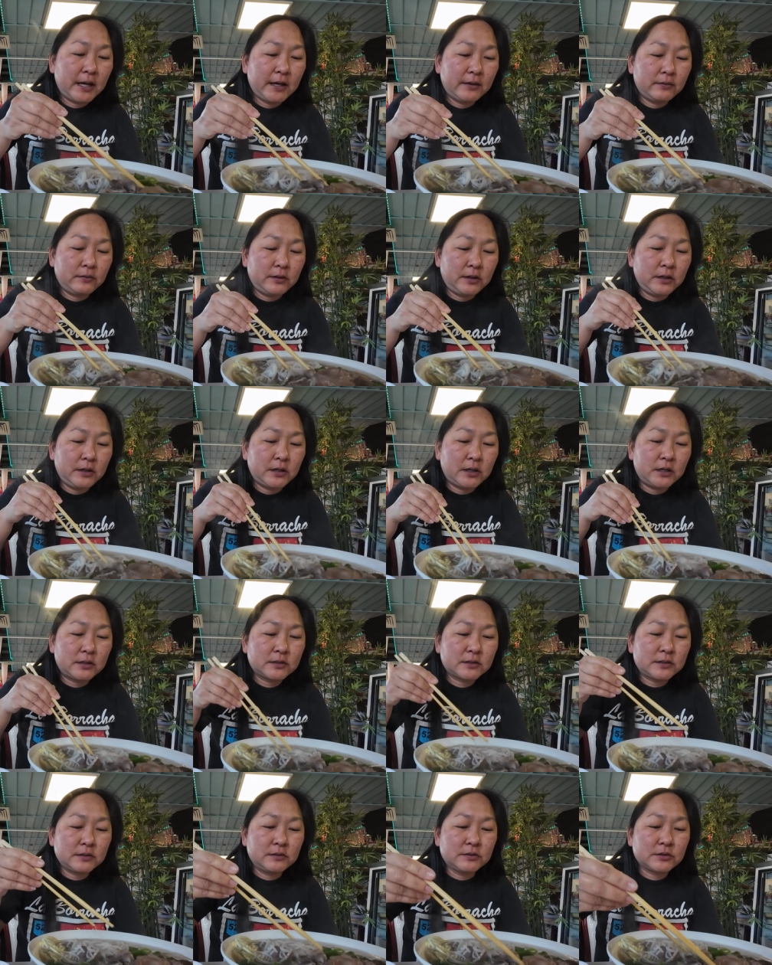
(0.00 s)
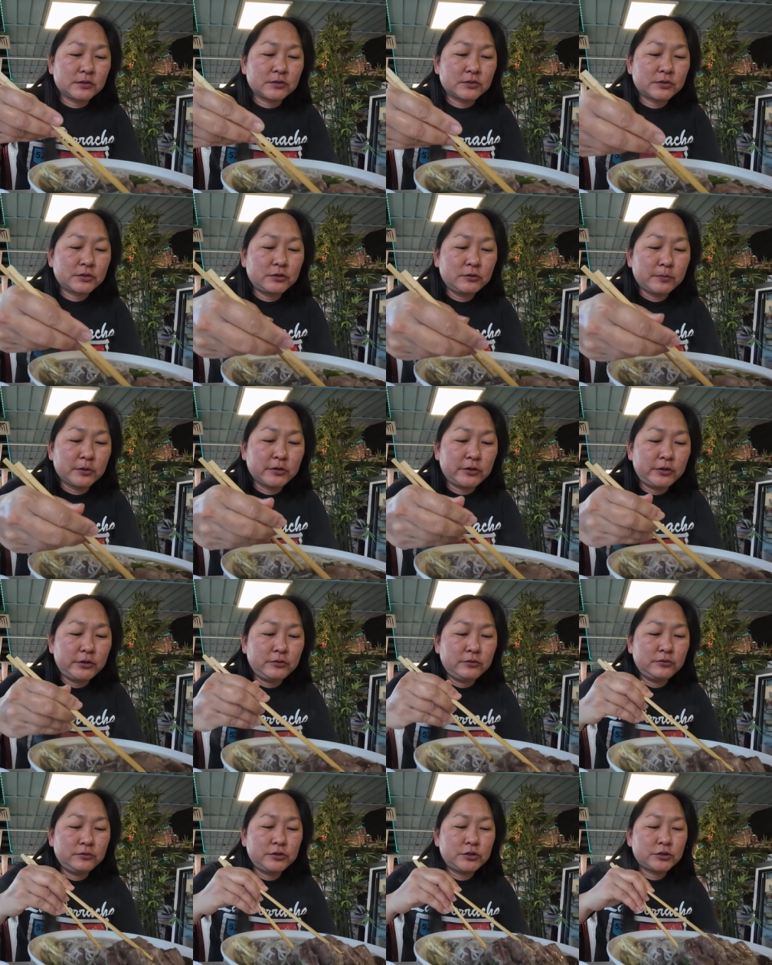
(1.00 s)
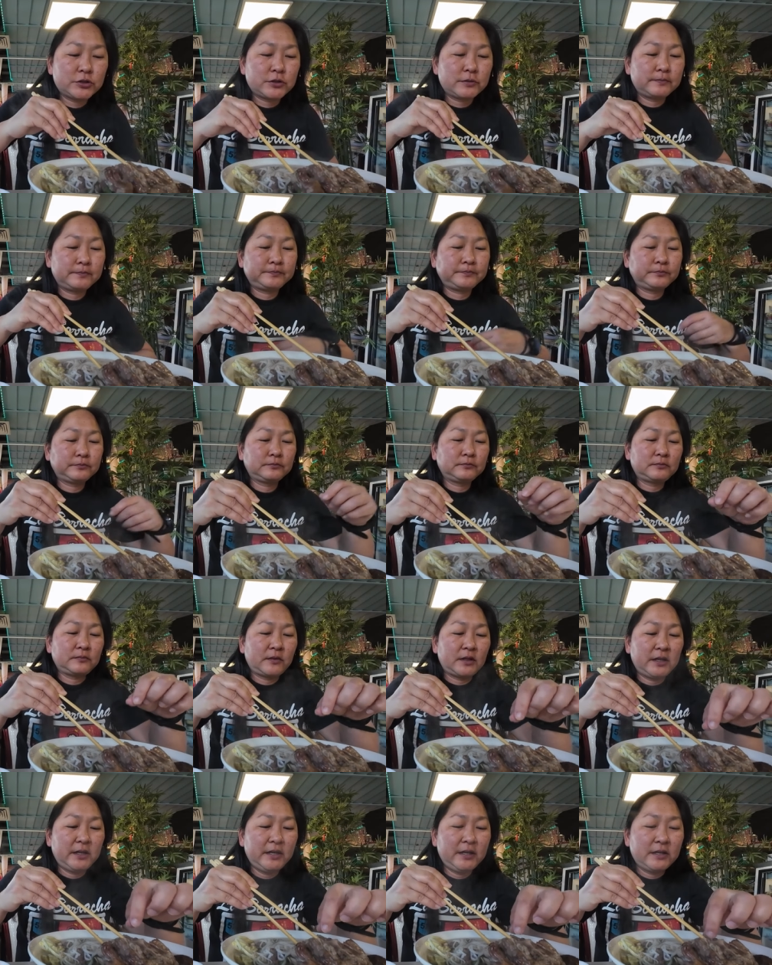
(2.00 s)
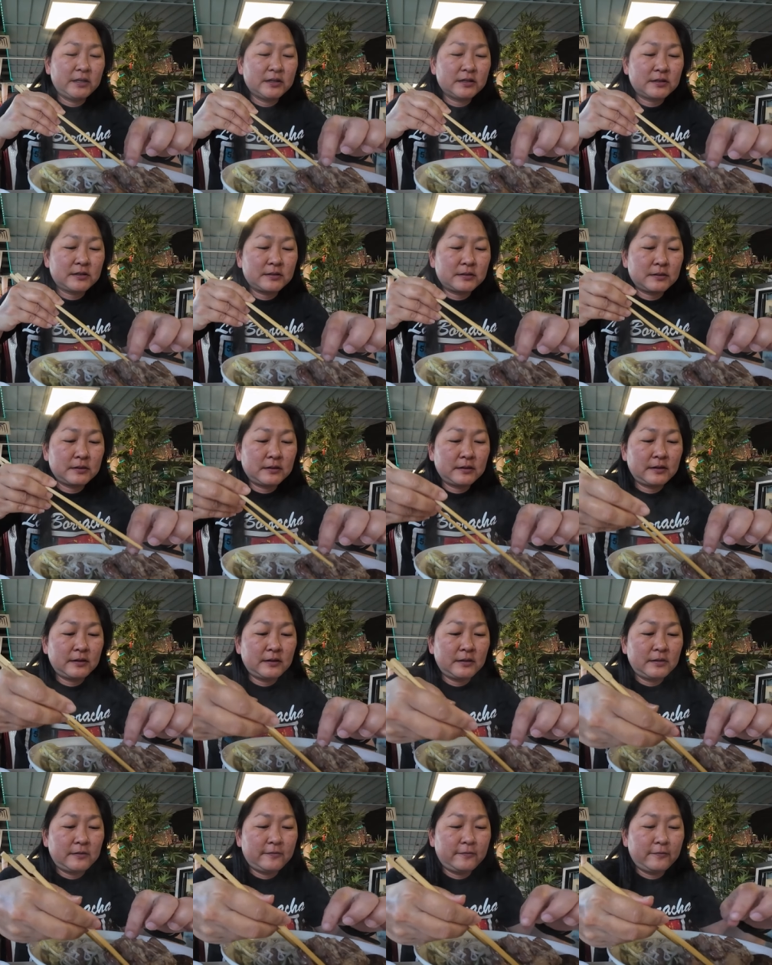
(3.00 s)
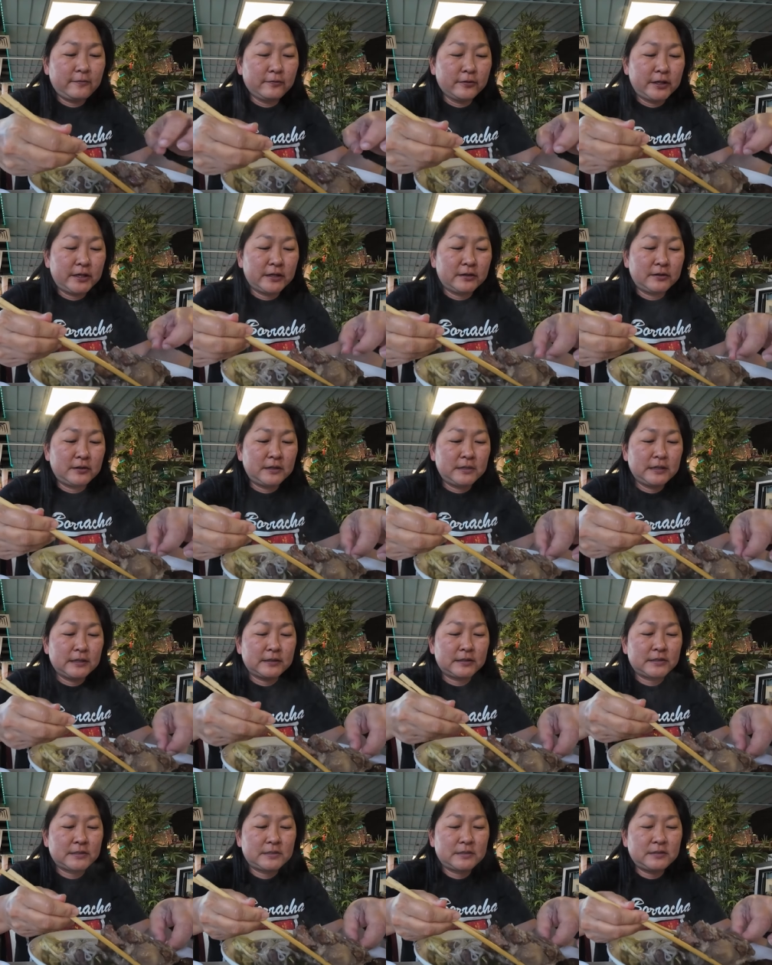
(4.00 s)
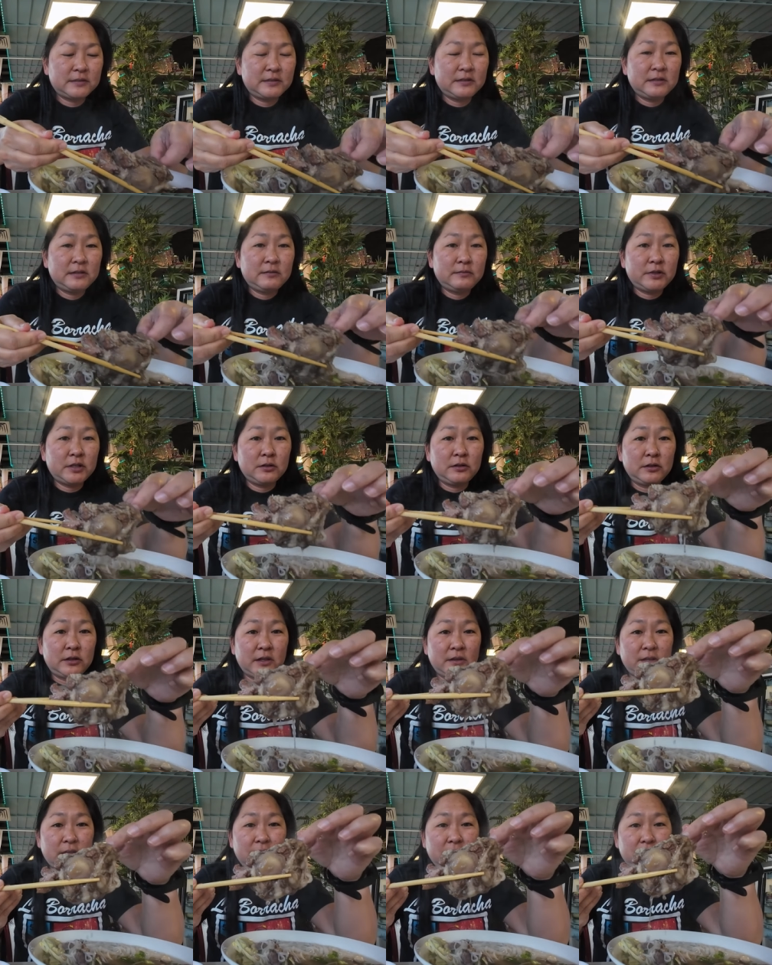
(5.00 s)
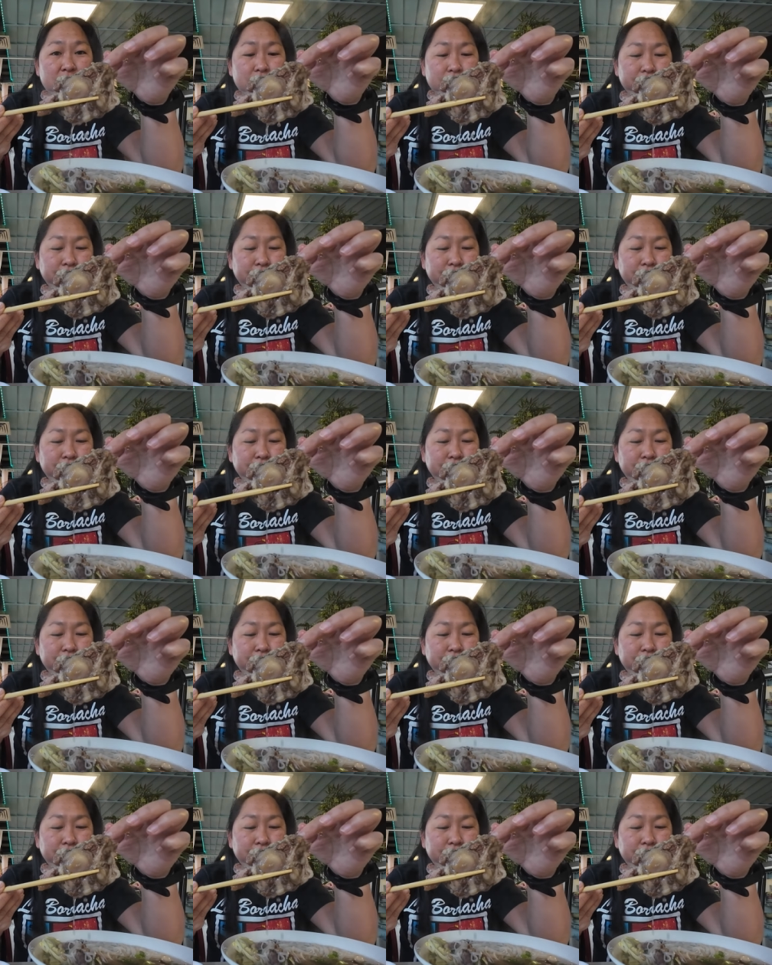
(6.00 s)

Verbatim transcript: And the oxtails are super huge. It is freaking hot. But look at that.